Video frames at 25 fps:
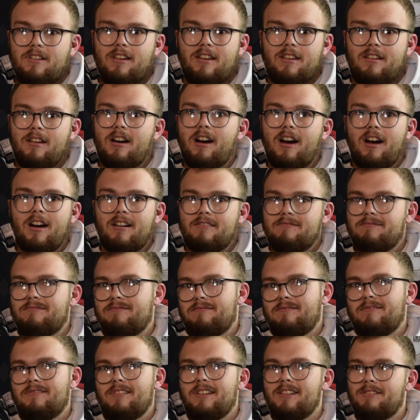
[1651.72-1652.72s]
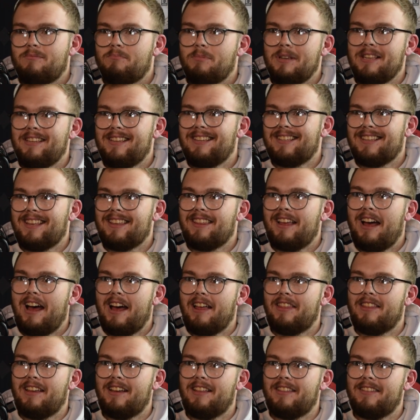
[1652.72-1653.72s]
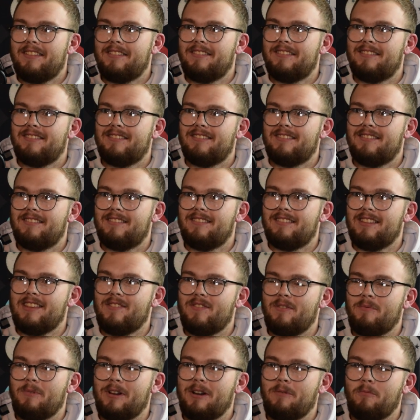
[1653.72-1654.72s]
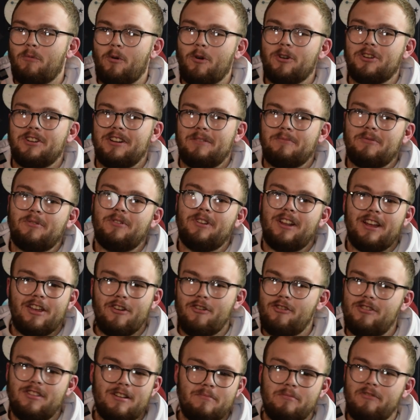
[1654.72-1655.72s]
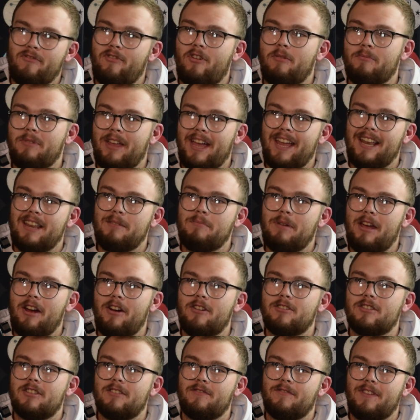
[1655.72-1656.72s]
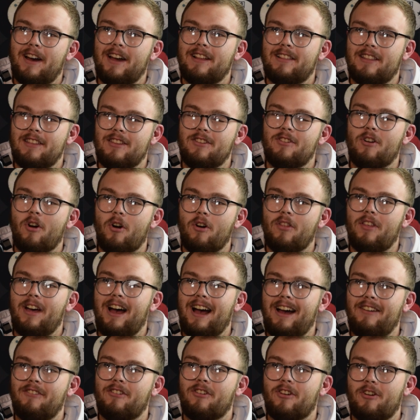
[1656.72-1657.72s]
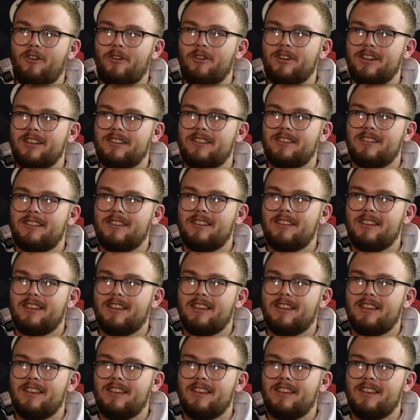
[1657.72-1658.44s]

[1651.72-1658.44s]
I, I, it's pieces like that that even when I'm watching, I'm going, I couldn't have performed that any better. So the fact that you got that recorded,